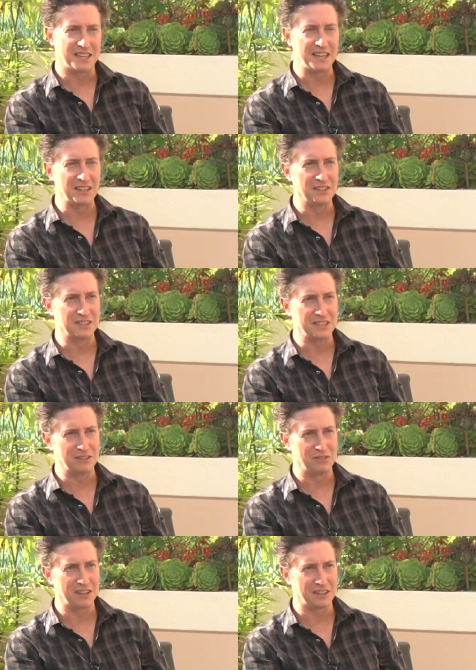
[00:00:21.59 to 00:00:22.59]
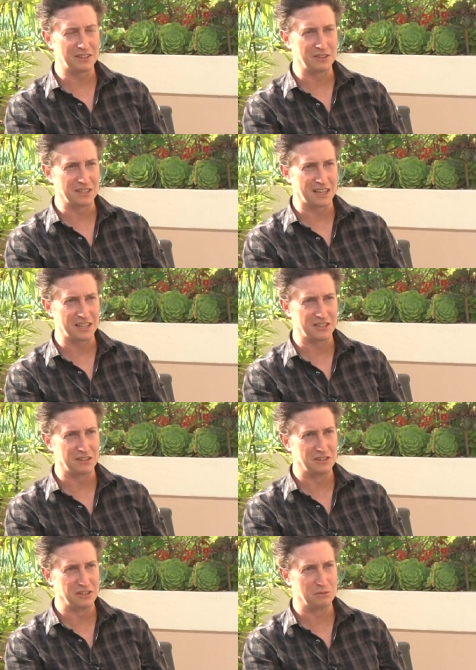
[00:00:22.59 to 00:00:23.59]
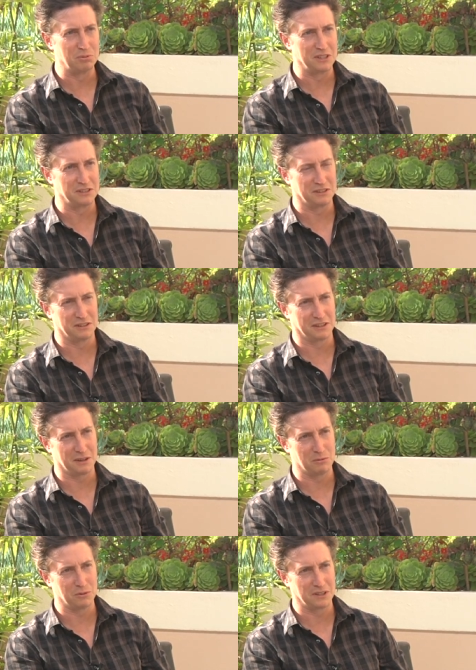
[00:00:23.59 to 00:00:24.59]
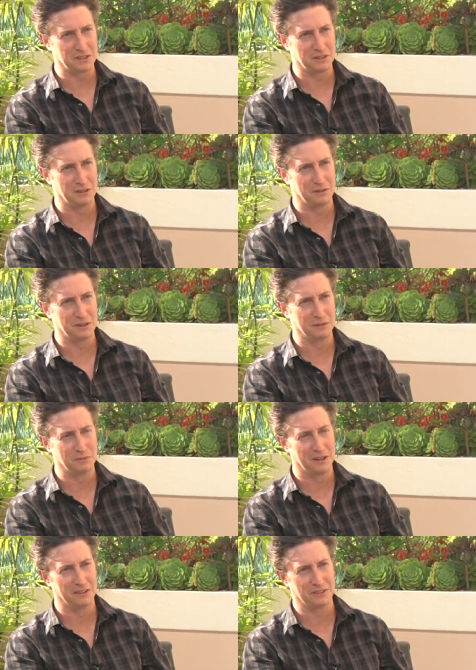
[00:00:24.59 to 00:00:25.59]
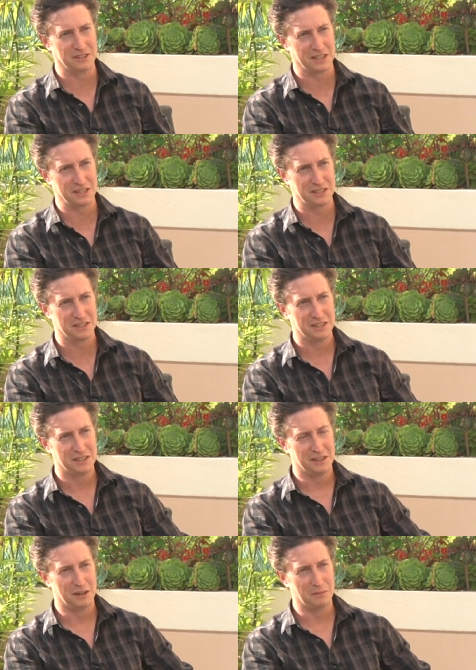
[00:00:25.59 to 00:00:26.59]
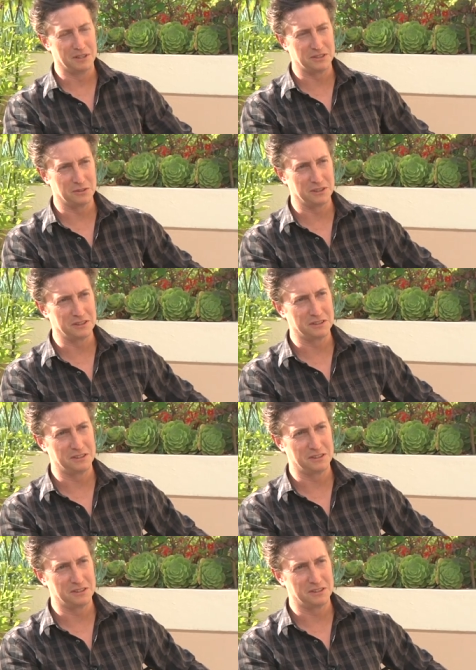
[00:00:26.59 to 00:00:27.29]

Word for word: It's getting a little schizophrenic too, because I gotta start Joe Press here in a couple weeks, so I'll, I'll have to change all my stories.